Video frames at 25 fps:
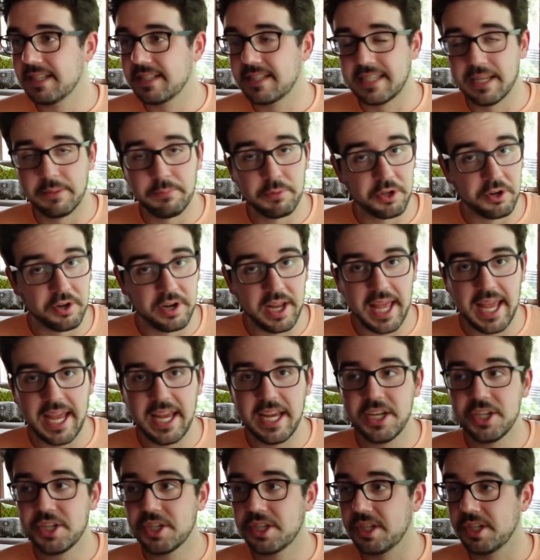Similar in
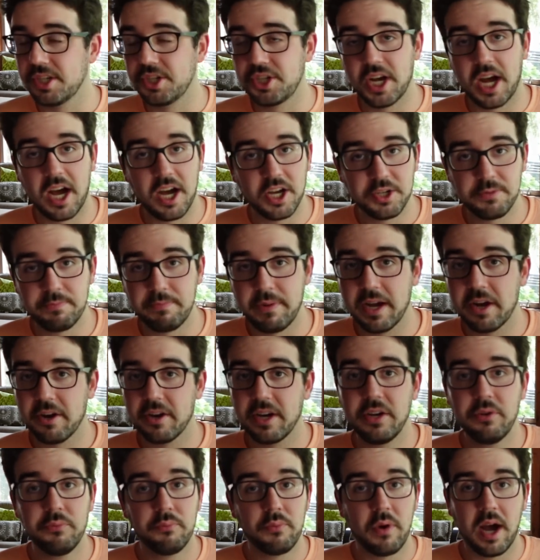age to Josh
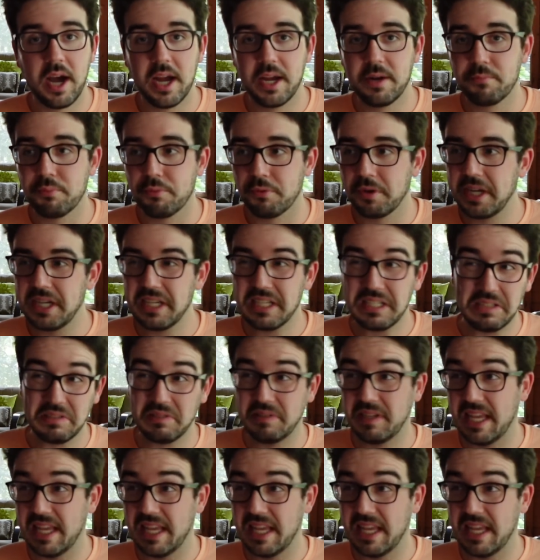Berry, Ryan Preece,